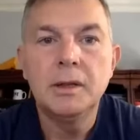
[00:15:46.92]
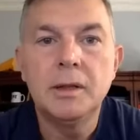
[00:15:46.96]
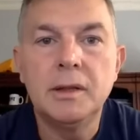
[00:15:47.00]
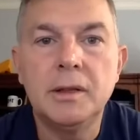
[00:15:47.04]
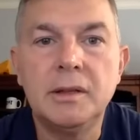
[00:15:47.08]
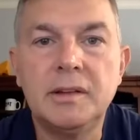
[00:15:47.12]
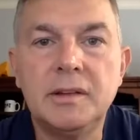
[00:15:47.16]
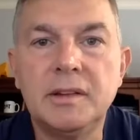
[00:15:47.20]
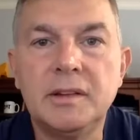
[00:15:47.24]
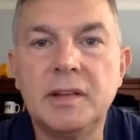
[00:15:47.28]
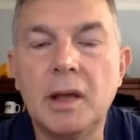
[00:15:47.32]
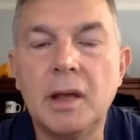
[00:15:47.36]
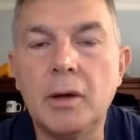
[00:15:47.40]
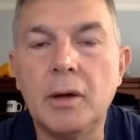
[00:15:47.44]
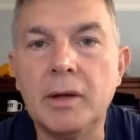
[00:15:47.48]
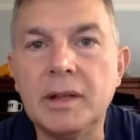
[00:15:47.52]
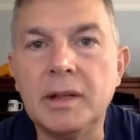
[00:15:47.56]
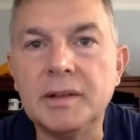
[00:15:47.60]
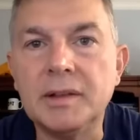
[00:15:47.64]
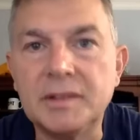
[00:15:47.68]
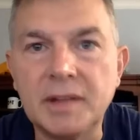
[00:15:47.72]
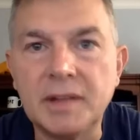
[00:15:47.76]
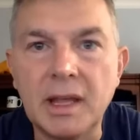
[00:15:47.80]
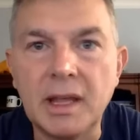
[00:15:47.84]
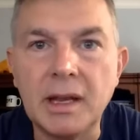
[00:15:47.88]
This is how
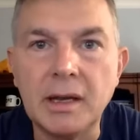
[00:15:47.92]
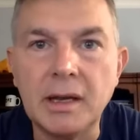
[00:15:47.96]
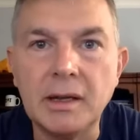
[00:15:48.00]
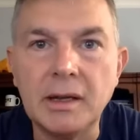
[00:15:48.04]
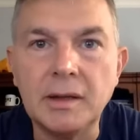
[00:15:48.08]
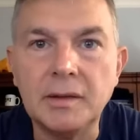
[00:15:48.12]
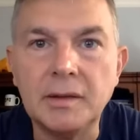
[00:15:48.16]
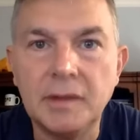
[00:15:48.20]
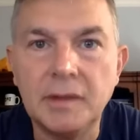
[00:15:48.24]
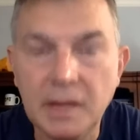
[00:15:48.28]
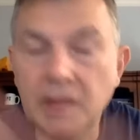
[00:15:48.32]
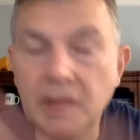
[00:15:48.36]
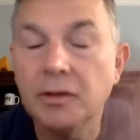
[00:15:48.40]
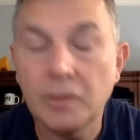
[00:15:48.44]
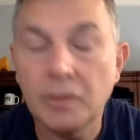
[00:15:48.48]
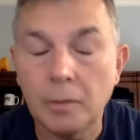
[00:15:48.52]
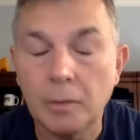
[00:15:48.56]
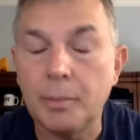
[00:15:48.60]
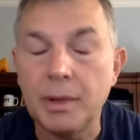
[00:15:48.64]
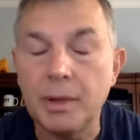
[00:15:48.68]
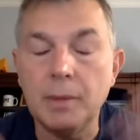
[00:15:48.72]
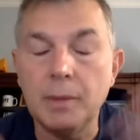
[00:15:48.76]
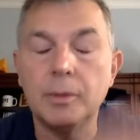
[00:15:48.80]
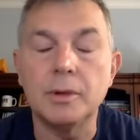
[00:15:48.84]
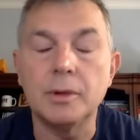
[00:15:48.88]
insane it is. These are the
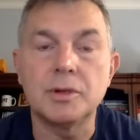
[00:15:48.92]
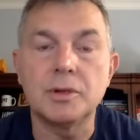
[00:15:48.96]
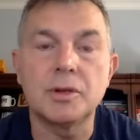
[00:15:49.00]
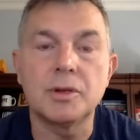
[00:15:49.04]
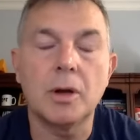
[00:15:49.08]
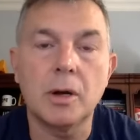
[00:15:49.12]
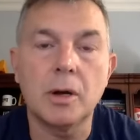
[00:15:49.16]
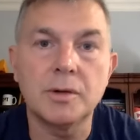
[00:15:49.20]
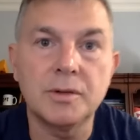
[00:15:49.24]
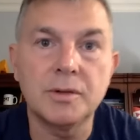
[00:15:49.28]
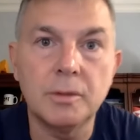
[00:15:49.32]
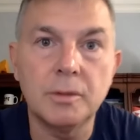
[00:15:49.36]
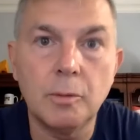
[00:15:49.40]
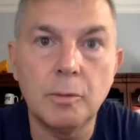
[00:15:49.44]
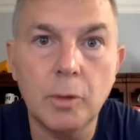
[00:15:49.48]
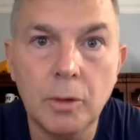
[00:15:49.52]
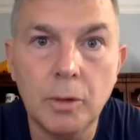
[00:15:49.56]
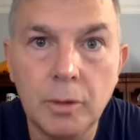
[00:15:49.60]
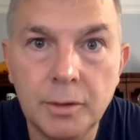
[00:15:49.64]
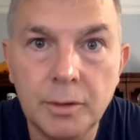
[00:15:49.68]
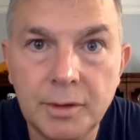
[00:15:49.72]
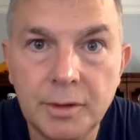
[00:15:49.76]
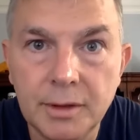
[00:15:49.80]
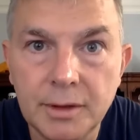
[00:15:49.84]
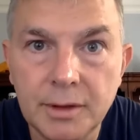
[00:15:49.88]
people in charge of the
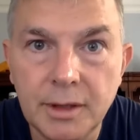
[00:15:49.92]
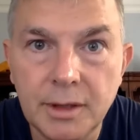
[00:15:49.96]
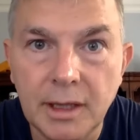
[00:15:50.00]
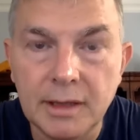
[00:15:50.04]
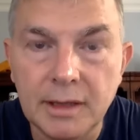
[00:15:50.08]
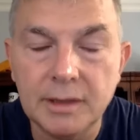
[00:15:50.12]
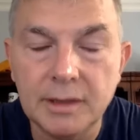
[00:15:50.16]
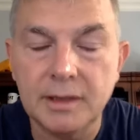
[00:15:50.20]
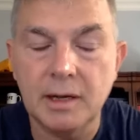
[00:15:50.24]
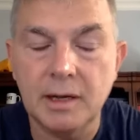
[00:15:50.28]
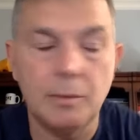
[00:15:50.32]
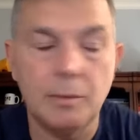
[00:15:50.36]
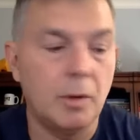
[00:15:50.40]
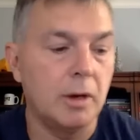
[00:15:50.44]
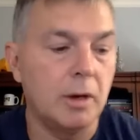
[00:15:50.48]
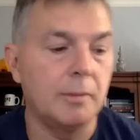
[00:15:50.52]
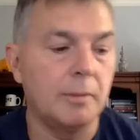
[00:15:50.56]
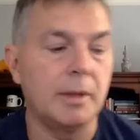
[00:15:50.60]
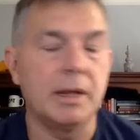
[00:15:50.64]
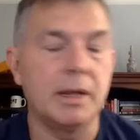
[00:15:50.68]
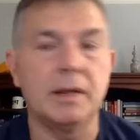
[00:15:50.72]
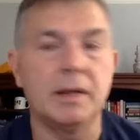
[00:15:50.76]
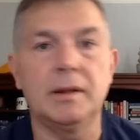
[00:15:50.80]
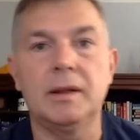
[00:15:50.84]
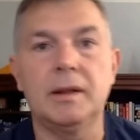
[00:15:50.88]
world. Uh, come on,
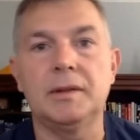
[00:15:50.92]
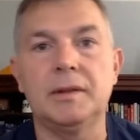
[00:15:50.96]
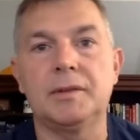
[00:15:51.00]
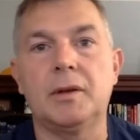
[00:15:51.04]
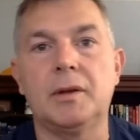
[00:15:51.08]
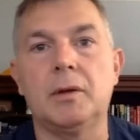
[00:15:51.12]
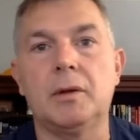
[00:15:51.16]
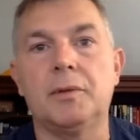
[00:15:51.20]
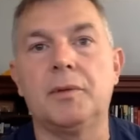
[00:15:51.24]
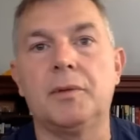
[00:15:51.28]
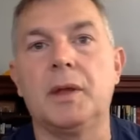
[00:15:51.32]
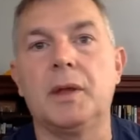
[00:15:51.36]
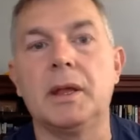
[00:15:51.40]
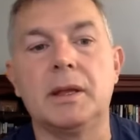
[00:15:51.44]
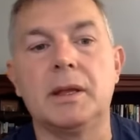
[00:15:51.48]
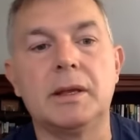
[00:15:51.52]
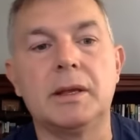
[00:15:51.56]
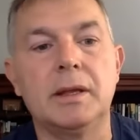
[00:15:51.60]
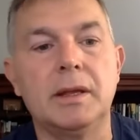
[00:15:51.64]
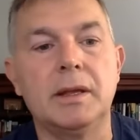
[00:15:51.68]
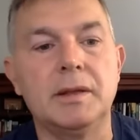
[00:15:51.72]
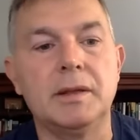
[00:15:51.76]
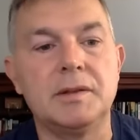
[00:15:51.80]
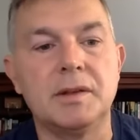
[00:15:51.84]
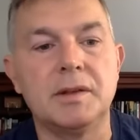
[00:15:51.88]
man. It's all fake.
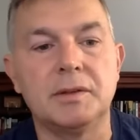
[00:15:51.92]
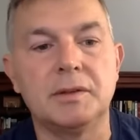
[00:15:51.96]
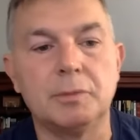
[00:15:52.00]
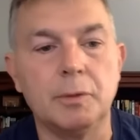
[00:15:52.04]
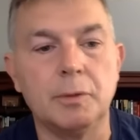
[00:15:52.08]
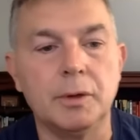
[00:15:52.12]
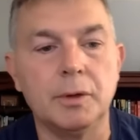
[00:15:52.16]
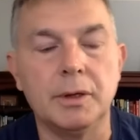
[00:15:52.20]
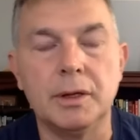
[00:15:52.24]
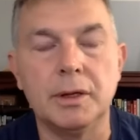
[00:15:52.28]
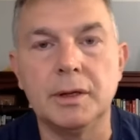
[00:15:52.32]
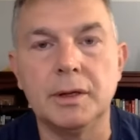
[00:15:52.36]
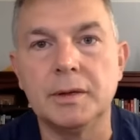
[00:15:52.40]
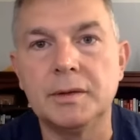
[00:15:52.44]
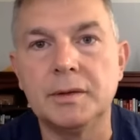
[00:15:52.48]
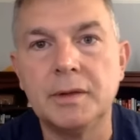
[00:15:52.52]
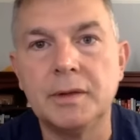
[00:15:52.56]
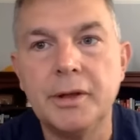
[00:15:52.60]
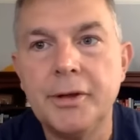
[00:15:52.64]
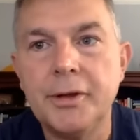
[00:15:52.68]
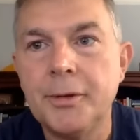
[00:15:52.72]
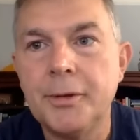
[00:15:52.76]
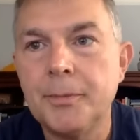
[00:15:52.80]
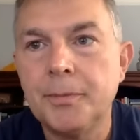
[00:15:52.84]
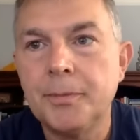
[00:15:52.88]
It just really is.
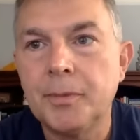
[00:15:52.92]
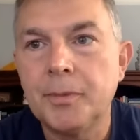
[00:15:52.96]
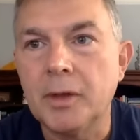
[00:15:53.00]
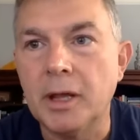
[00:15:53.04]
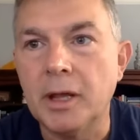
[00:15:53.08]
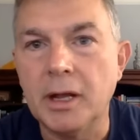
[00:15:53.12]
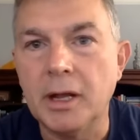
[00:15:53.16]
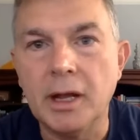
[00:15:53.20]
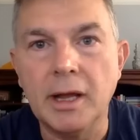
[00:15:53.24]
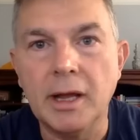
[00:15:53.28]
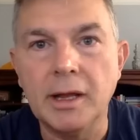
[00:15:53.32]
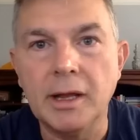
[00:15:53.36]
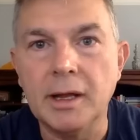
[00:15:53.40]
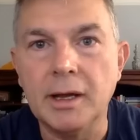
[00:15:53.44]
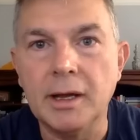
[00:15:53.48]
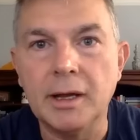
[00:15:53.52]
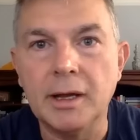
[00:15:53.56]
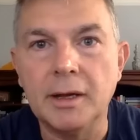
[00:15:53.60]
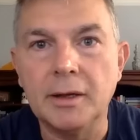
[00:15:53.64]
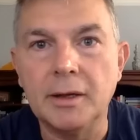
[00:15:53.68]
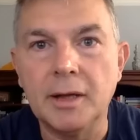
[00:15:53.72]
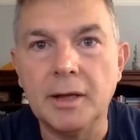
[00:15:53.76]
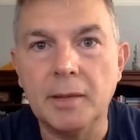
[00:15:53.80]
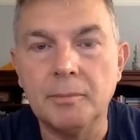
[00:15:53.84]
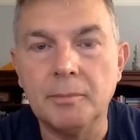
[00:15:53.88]
And I, uh,
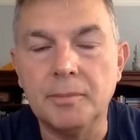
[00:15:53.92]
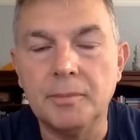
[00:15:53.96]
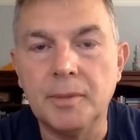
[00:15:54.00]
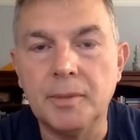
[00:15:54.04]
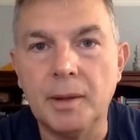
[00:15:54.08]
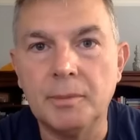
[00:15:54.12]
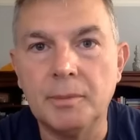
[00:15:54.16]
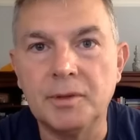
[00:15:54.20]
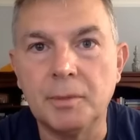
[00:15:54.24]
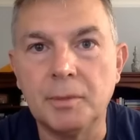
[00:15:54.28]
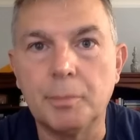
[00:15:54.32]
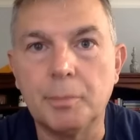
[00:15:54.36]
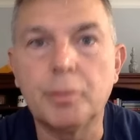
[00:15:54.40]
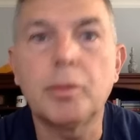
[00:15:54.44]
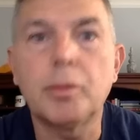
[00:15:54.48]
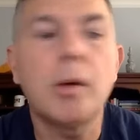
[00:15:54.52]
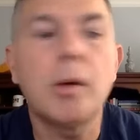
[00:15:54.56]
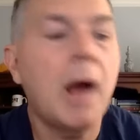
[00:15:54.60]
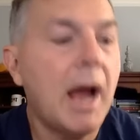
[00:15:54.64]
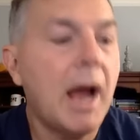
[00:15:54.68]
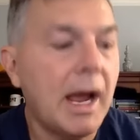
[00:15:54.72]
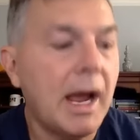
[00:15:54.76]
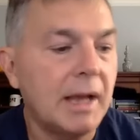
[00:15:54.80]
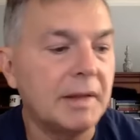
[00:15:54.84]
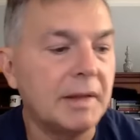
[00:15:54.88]
I'm, I'm
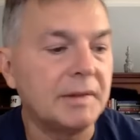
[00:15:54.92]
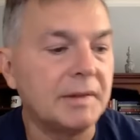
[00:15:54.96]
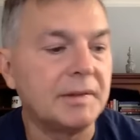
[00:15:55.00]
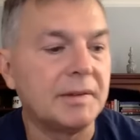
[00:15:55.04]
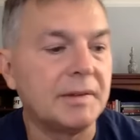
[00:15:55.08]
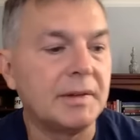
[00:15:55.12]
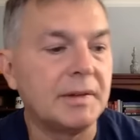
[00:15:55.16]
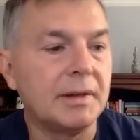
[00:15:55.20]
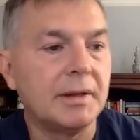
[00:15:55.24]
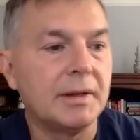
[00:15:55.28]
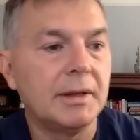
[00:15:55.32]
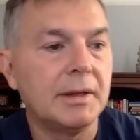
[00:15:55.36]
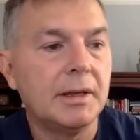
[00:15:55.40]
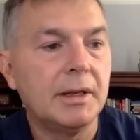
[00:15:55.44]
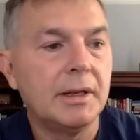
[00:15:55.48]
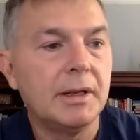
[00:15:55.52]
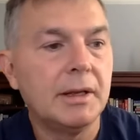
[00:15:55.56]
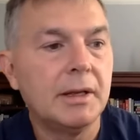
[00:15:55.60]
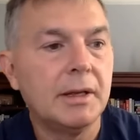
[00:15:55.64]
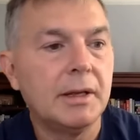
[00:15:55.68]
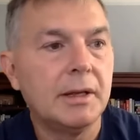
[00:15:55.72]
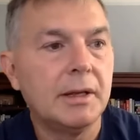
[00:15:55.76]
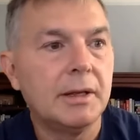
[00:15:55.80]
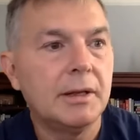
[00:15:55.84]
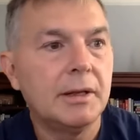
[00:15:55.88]
surprised.
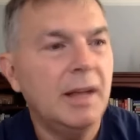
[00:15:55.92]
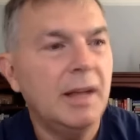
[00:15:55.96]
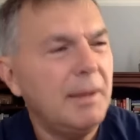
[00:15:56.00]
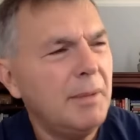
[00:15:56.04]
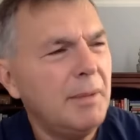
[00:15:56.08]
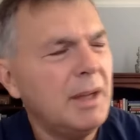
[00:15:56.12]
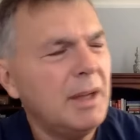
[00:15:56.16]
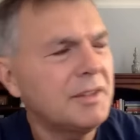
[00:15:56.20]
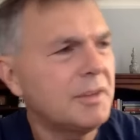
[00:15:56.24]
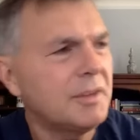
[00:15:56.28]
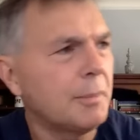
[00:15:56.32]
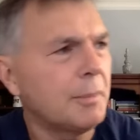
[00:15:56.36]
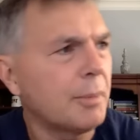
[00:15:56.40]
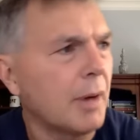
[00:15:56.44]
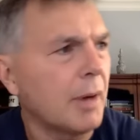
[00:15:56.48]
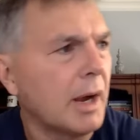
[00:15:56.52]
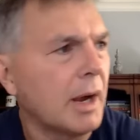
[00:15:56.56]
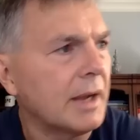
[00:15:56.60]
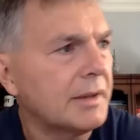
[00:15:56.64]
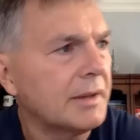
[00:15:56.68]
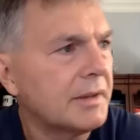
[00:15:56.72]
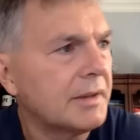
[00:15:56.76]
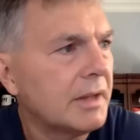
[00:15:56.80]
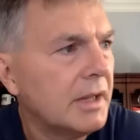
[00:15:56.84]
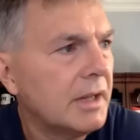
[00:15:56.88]
I'm not
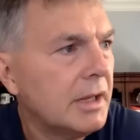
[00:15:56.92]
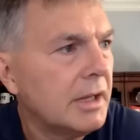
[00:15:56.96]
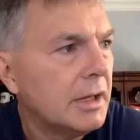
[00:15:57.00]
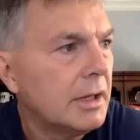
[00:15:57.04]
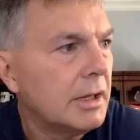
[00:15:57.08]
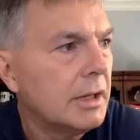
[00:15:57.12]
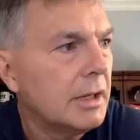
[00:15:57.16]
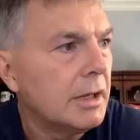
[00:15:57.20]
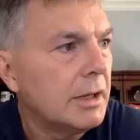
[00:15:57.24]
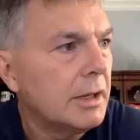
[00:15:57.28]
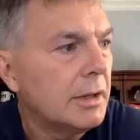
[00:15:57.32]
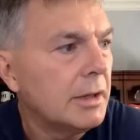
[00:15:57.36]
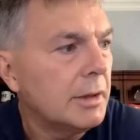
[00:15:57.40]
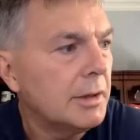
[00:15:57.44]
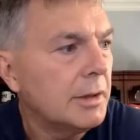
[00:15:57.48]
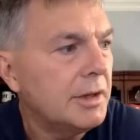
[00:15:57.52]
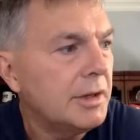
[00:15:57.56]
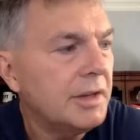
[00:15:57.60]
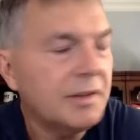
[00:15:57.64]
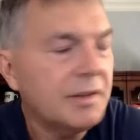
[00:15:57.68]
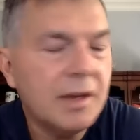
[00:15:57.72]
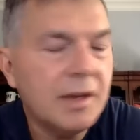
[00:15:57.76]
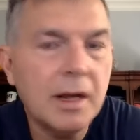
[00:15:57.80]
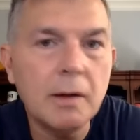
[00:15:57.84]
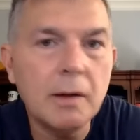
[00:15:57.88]
surprised. You
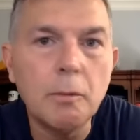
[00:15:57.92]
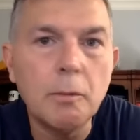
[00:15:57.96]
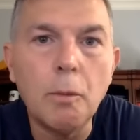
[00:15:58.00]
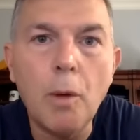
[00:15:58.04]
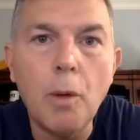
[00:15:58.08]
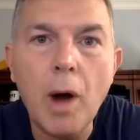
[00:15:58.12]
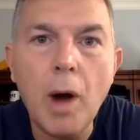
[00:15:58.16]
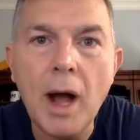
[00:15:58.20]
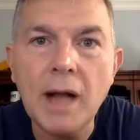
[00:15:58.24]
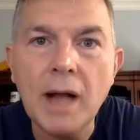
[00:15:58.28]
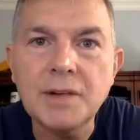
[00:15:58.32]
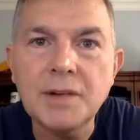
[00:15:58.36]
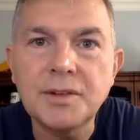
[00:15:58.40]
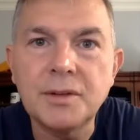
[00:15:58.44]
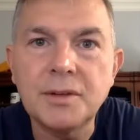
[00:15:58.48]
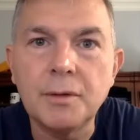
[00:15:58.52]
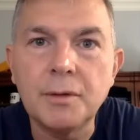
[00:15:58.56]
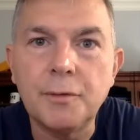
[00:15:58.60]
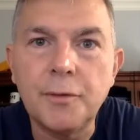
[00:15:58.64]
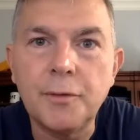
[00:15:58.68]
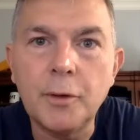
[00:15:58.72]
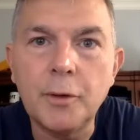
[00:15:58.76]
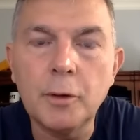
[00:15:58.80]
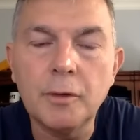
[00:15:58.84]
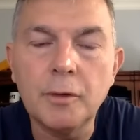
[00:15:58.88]
just got to watch the
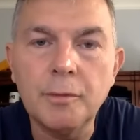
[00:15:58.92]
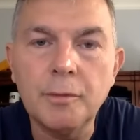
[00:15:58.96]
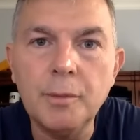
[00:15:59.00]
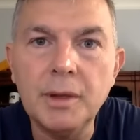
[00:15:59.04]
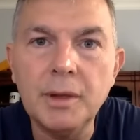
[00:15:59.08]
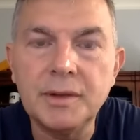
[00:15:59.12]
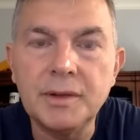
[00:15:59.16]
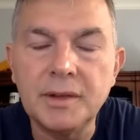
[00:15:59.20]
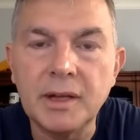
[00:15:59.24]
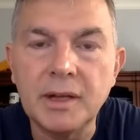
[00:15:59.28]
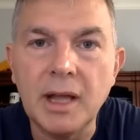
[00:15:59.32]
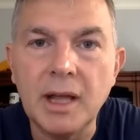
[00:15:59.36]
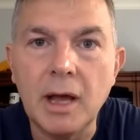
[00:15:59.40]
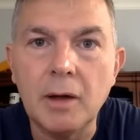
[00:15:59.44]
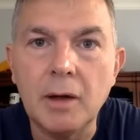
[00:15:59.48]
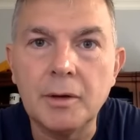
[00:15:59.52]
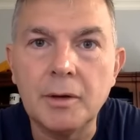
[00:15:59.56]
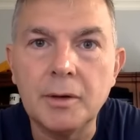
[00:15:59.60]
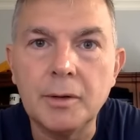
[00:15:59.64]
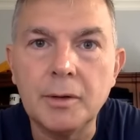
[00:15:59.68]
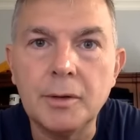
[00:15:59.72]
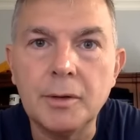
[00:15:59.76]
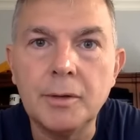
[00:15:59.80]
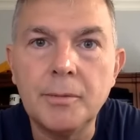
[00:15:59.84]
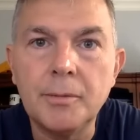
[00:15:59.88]
fear of missing out,
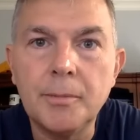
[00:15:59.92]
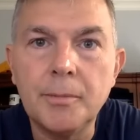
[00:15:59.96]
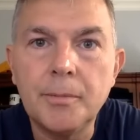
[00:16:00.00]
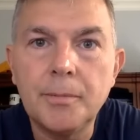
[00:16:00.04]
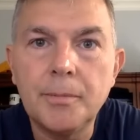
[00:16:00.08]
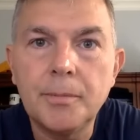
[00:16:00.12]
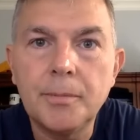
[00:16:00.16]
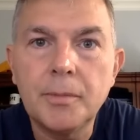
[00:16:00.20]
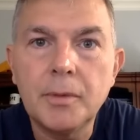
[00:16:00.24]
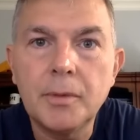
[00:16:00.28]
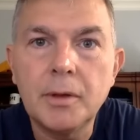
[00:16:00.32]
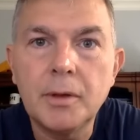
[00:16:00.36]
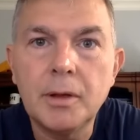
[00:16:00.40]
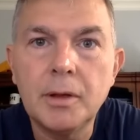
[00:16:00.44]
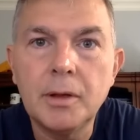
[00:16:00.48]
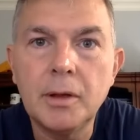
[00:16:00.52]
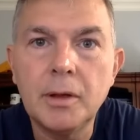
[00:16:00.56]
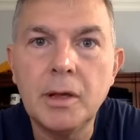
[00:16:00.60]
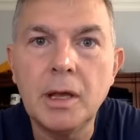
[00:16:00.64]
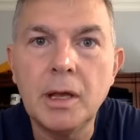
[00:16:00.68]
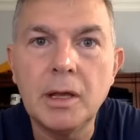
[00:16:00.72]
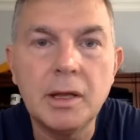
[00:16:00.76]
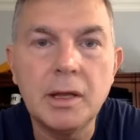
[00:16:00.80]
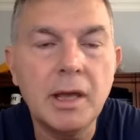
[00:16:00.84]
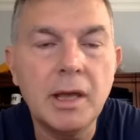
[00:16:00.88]
dude.
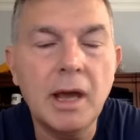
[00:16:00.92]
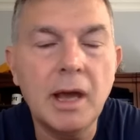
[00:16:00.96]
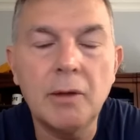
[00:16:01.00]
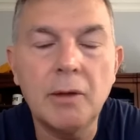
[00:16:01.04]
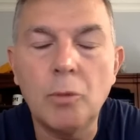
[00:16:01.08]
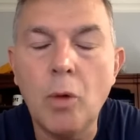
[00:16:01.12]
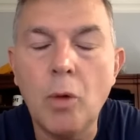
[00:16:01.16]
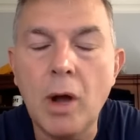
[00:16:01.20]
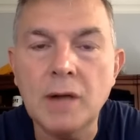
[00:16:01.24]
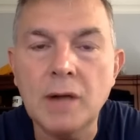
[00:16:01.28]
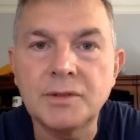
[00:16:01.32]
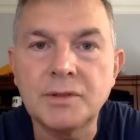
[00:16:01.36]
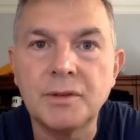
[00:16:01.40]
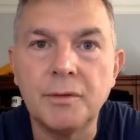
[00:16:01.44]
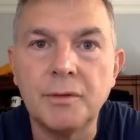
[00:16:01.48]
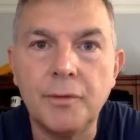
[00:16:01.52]
You, you got to watch